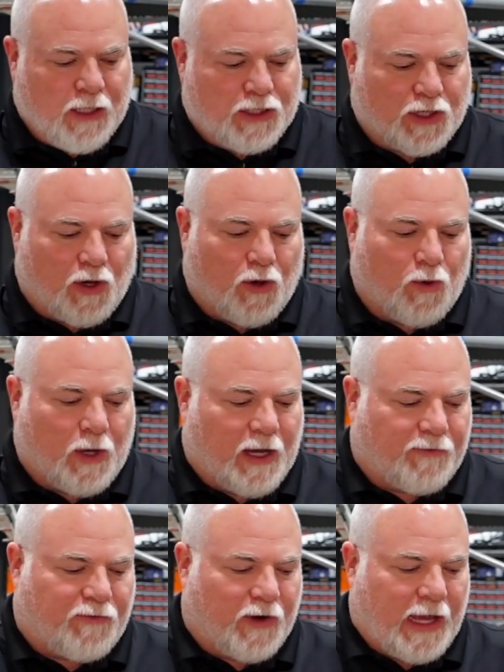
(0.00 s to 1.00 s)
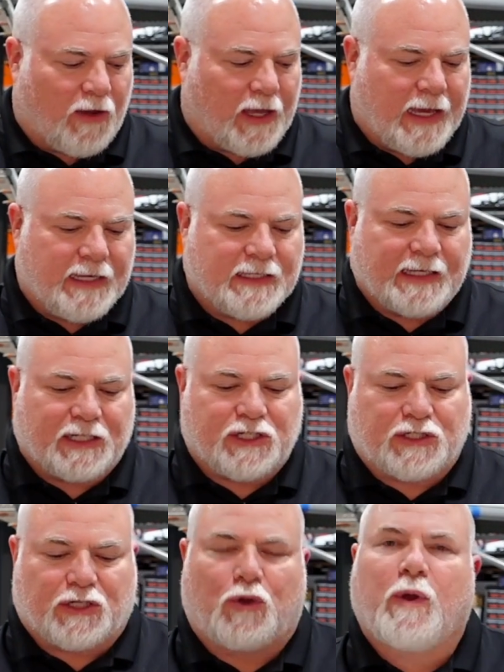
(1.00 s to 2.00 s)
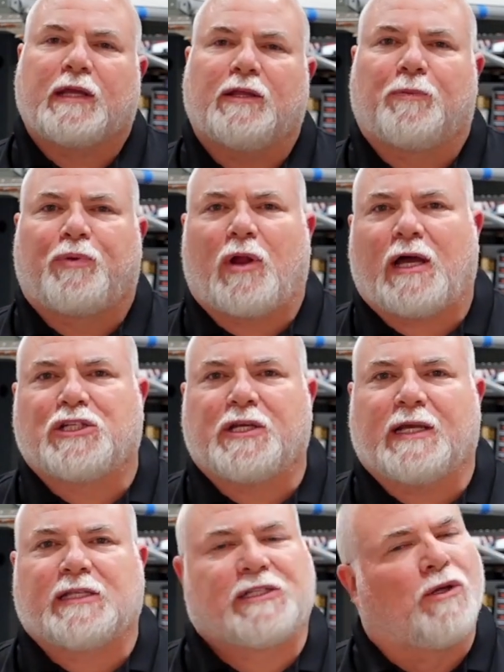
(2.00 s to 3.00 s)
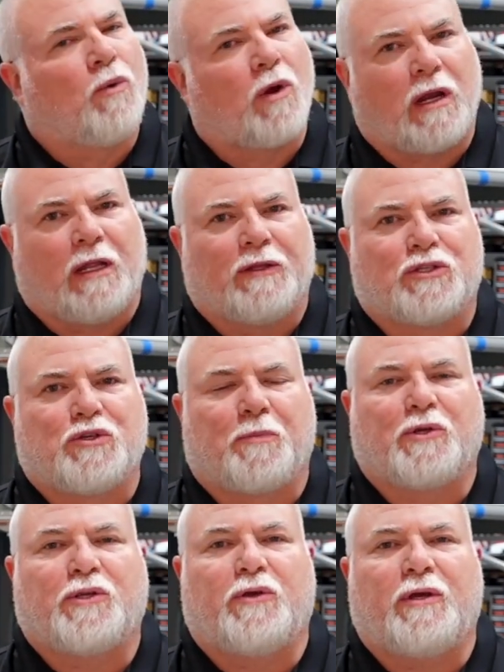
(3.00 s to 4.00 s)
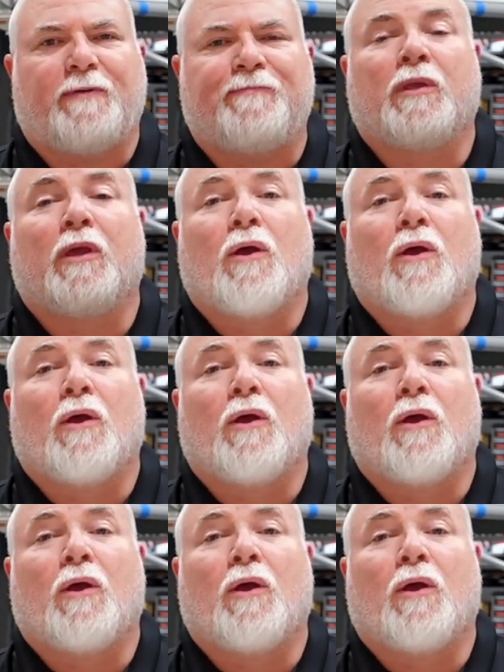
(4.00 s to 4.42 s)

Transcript: So uh, for now, guys, that's just a quick little project. Still working on the Super Duty.